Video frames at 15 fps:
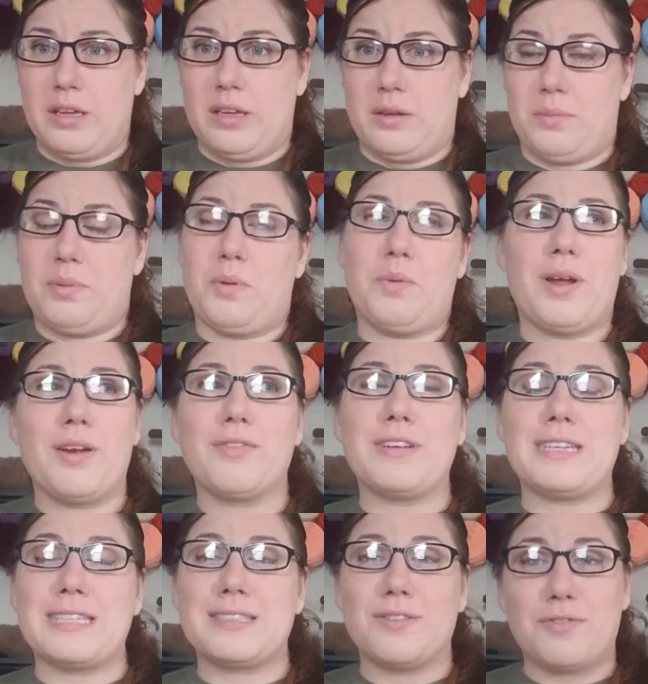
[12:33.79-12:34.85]
but what if it
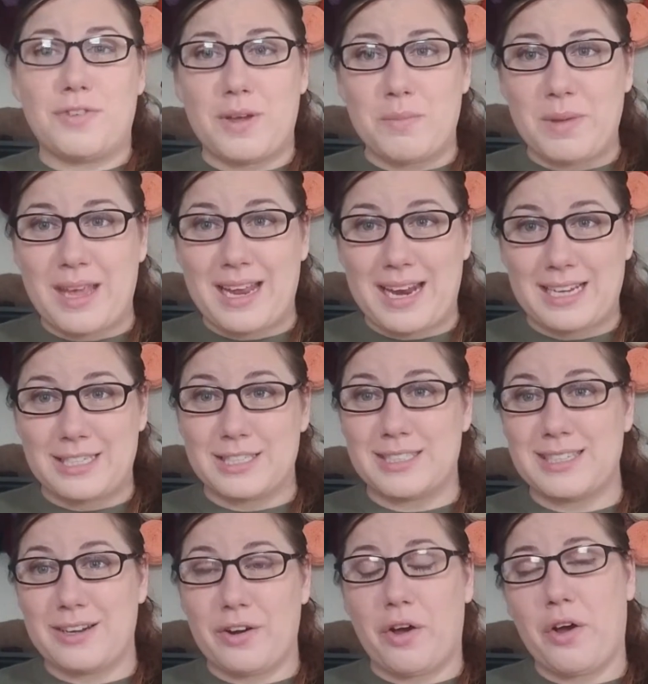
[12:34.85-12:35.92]
doesn't fit me and I just
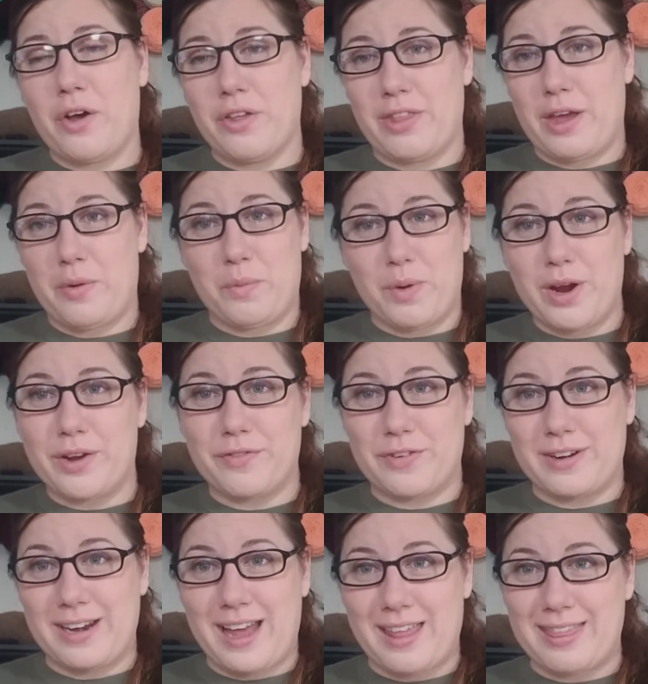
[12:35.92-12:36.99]
did all that work for
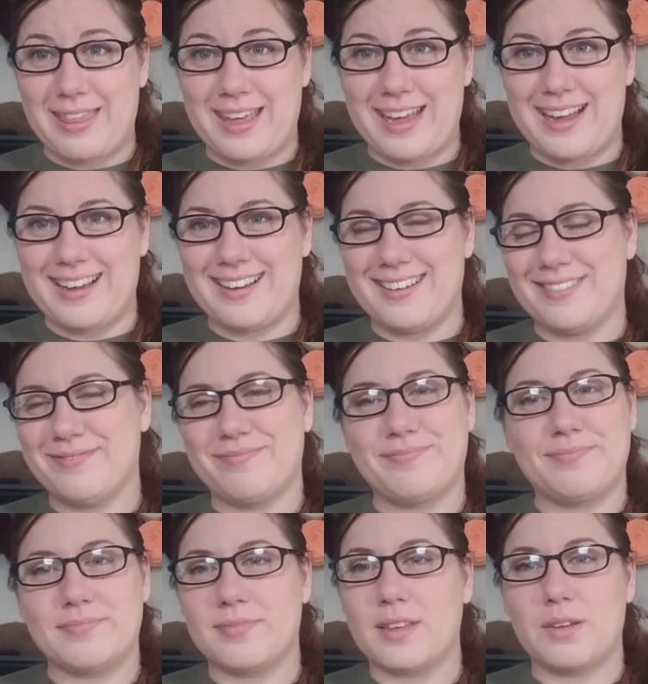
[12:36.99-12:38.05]
nothing?
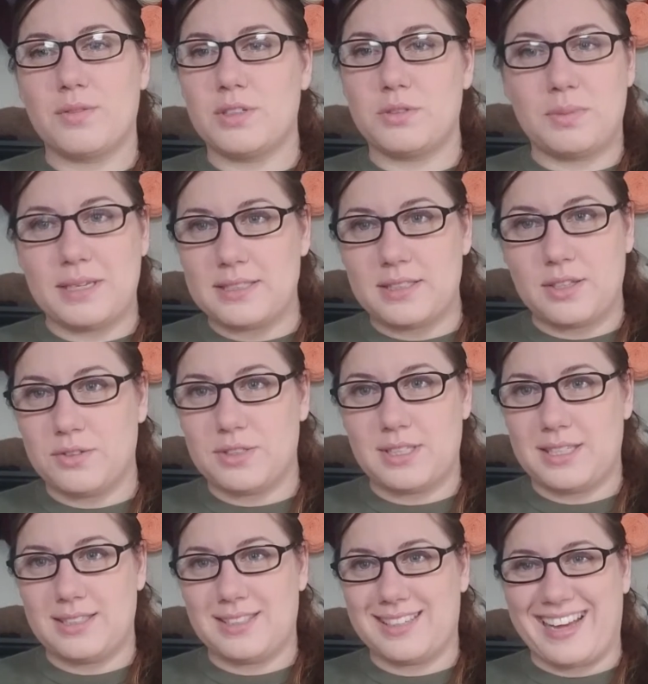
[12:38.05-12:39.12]
Which makes no
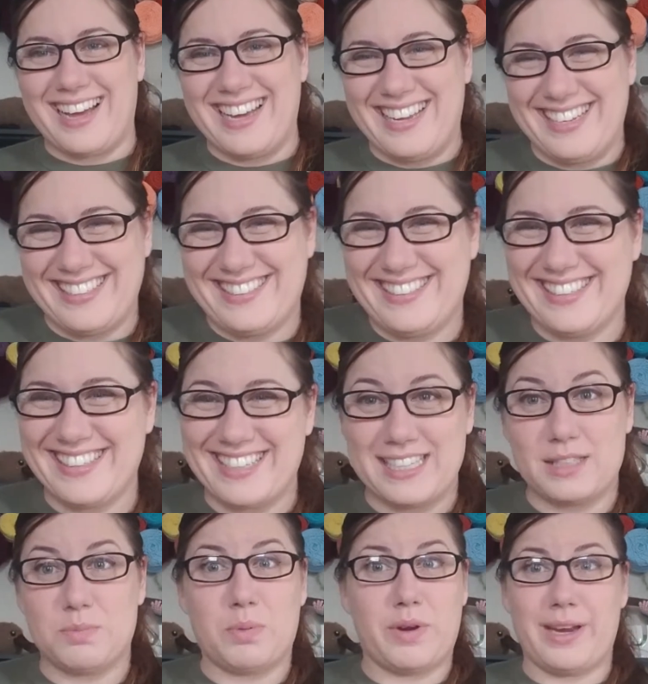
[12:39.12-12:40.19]
sense, guys,
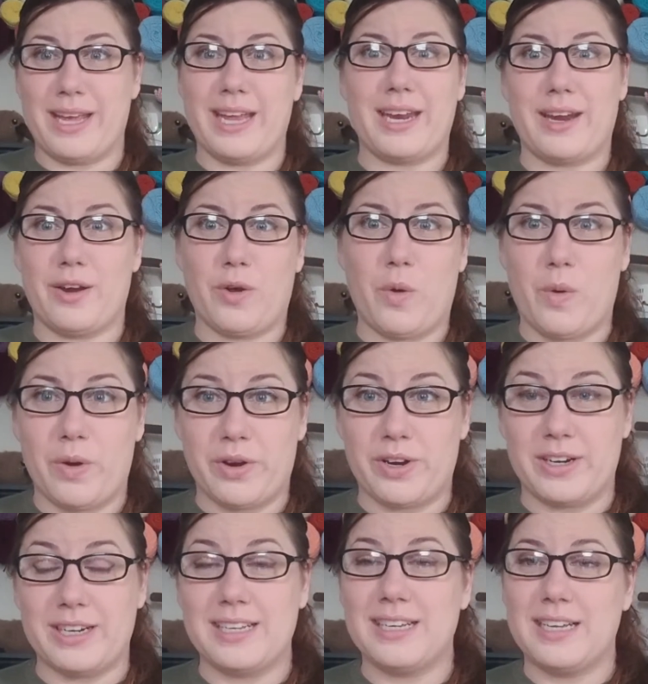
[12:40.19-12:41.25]
because putting it in a
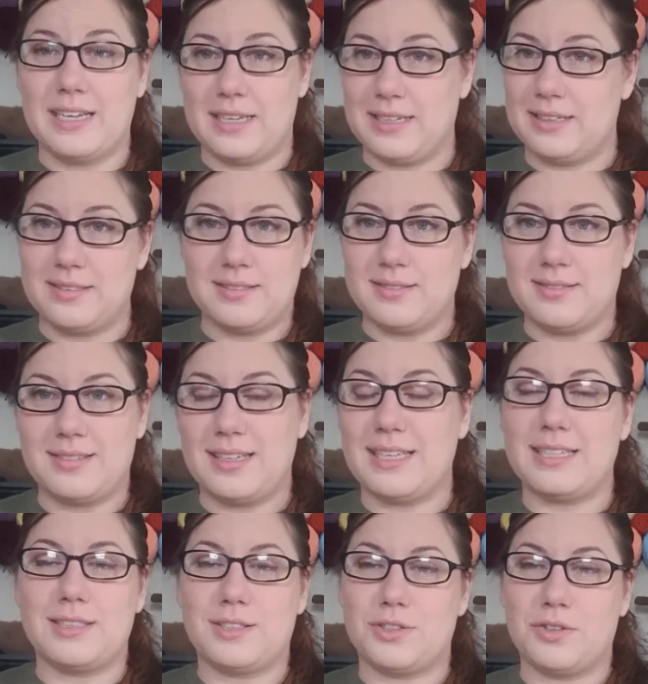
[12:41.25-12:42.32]
corner
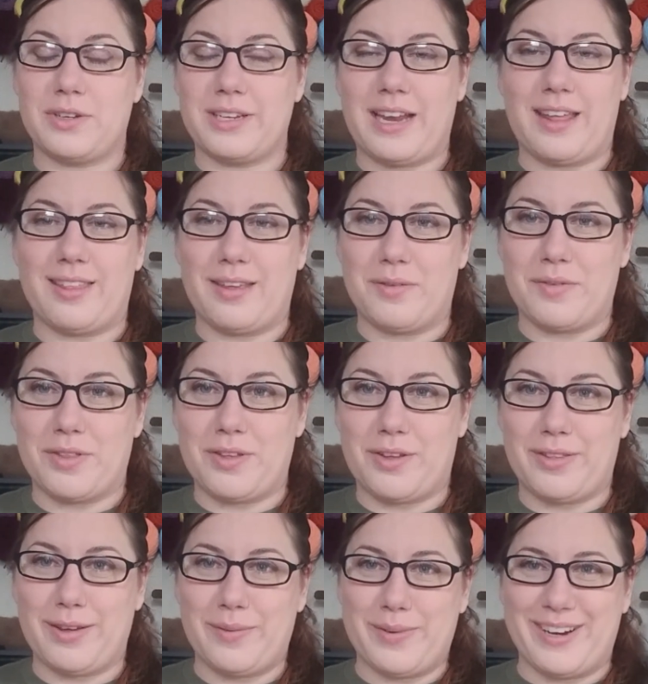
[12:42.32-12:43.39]
is doing nothing with all
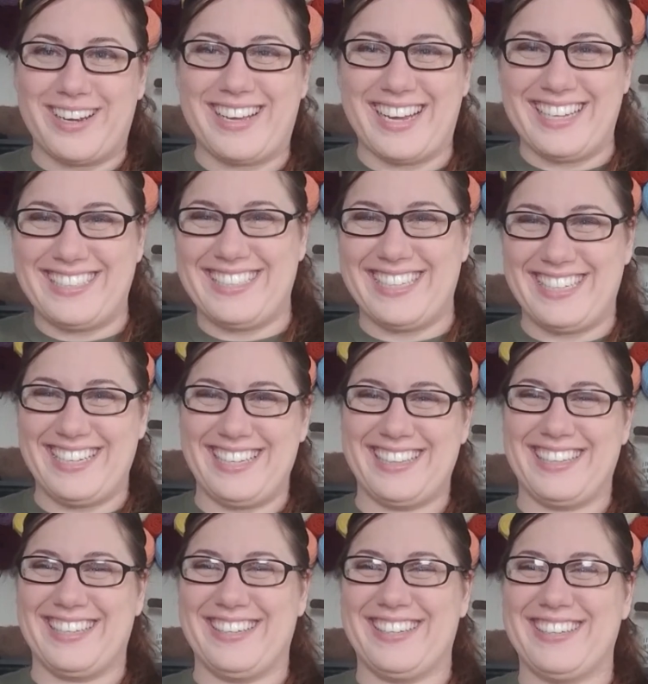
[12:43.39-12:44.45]
that work I did
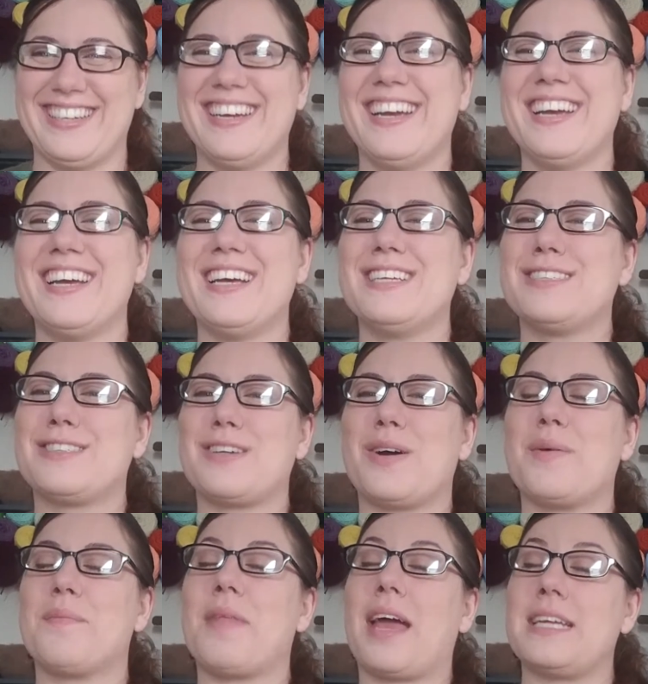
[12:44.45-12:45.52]
either.
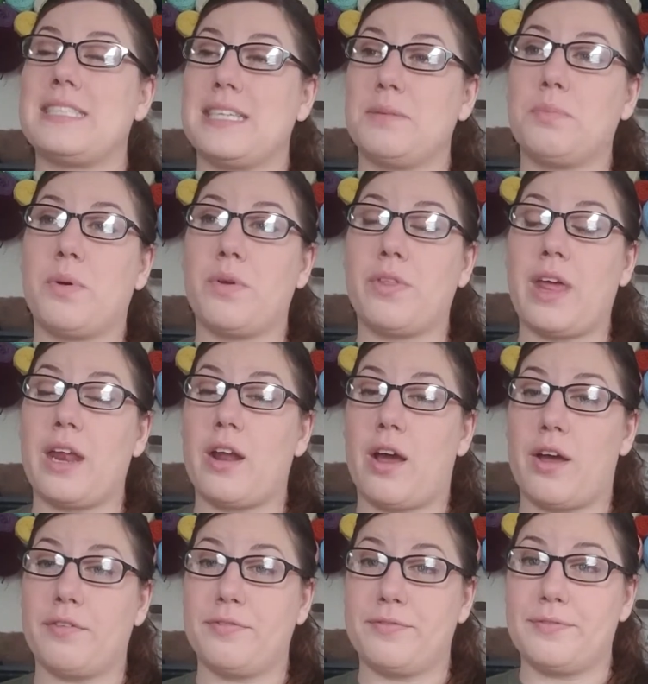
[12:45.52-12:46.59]
So I did pull that
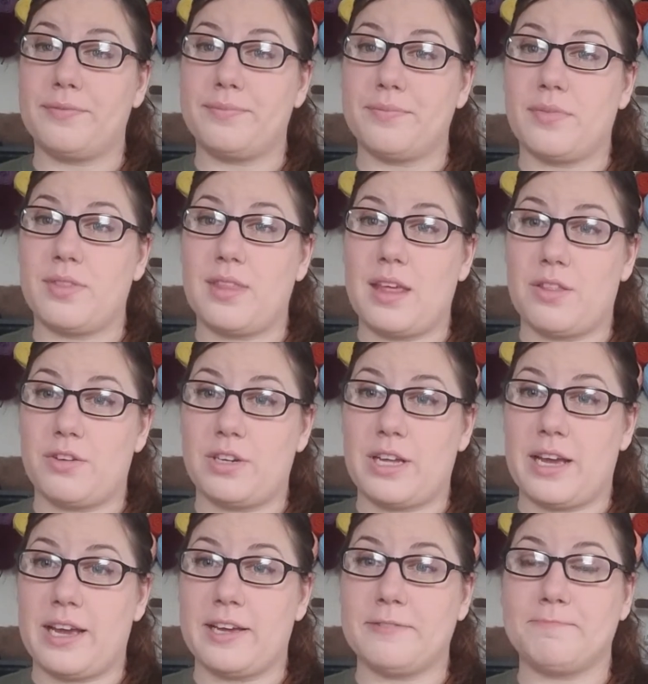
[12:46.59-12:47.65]
off the other
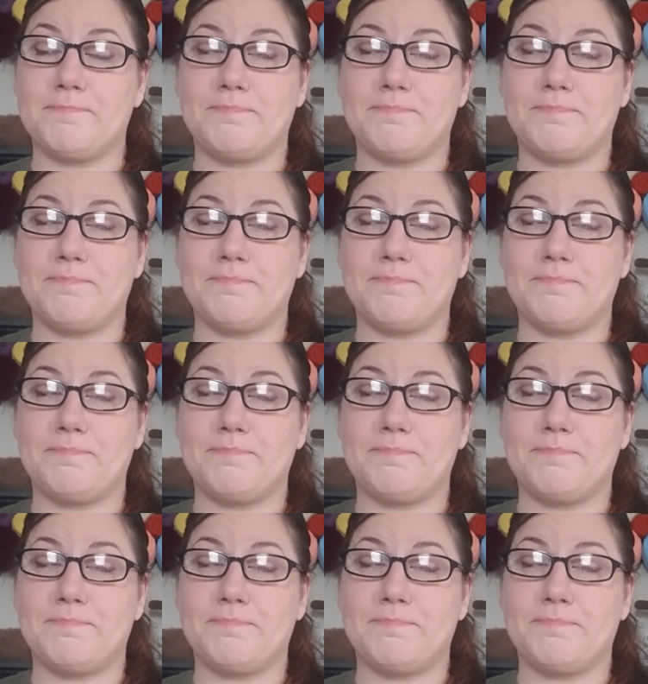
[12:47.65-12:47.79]
day,